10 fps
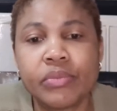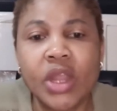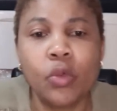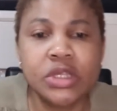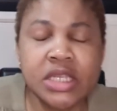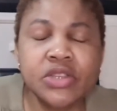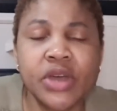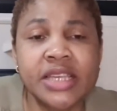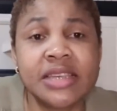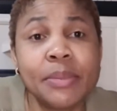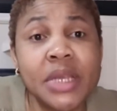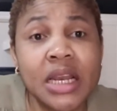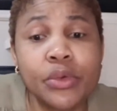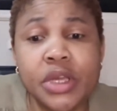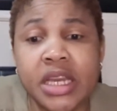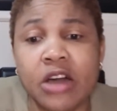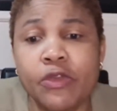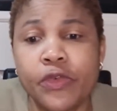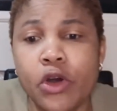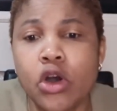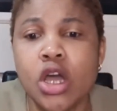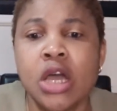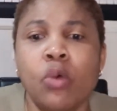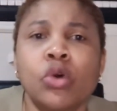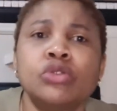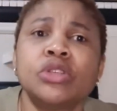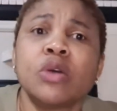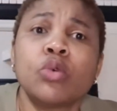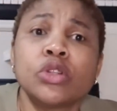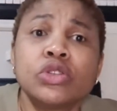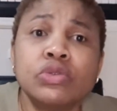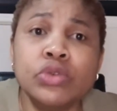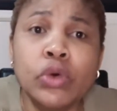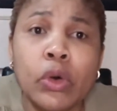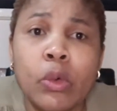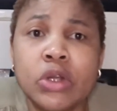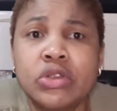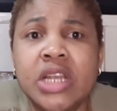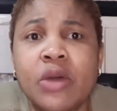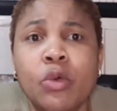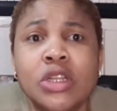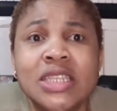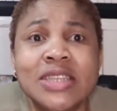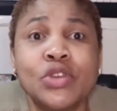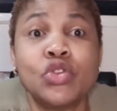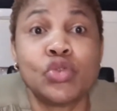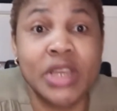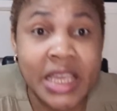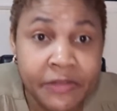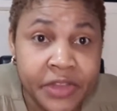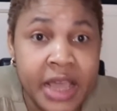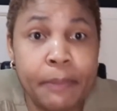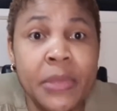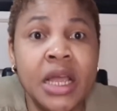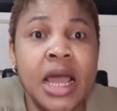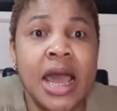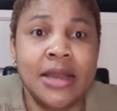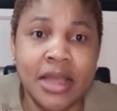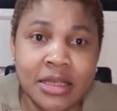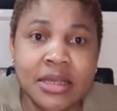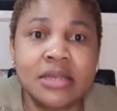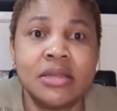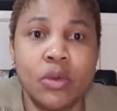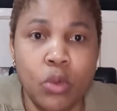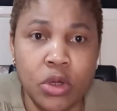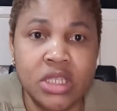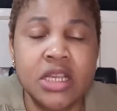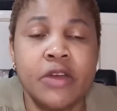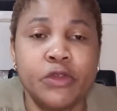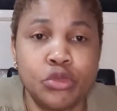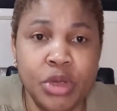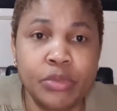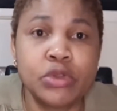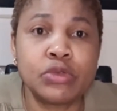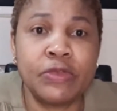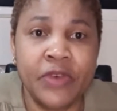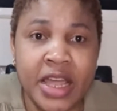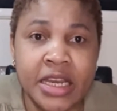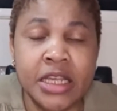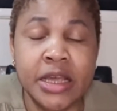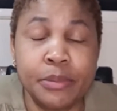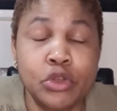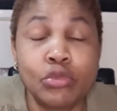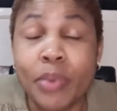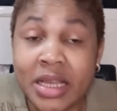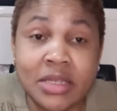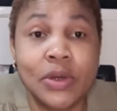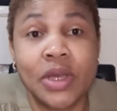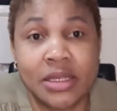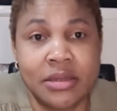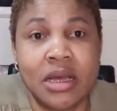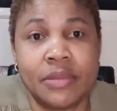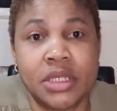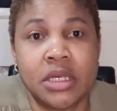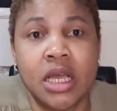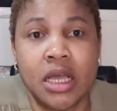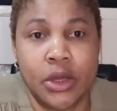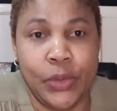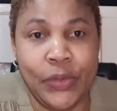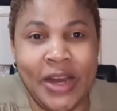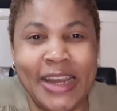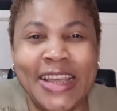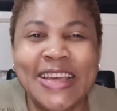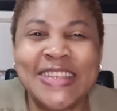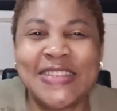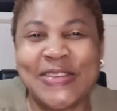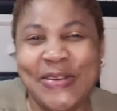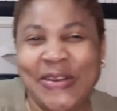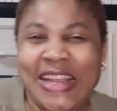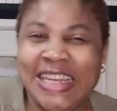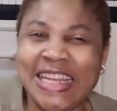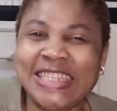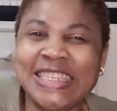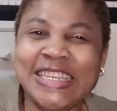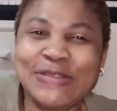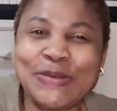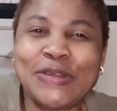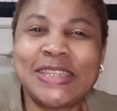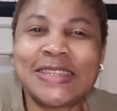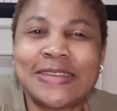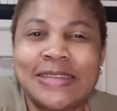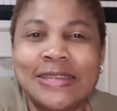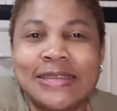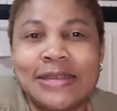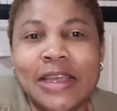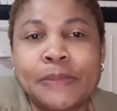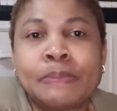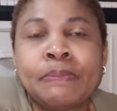What is your examiner looking out for? What do they want to know? What they want you to give them? And the answers they want to be able to find to pass your exams. All right. So that is what we're discussing today.